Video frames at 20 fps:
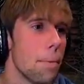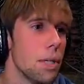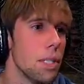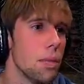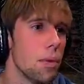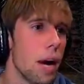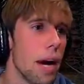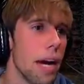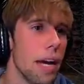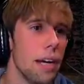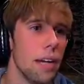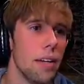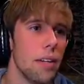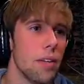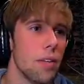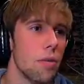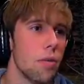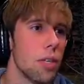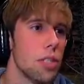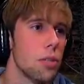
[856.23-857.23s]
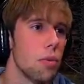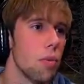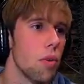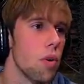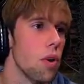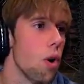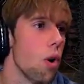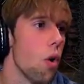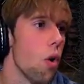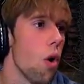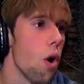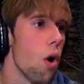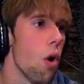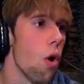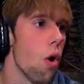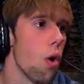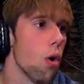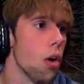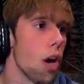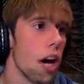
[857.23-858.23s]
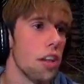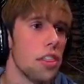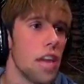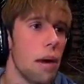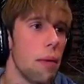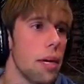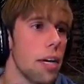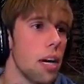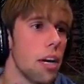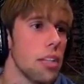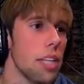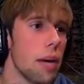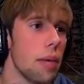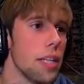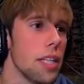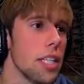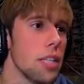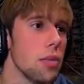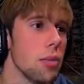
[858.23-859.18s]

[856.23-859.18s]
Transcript: Which way? Which? Oh, oh, oh, not that way, not that way.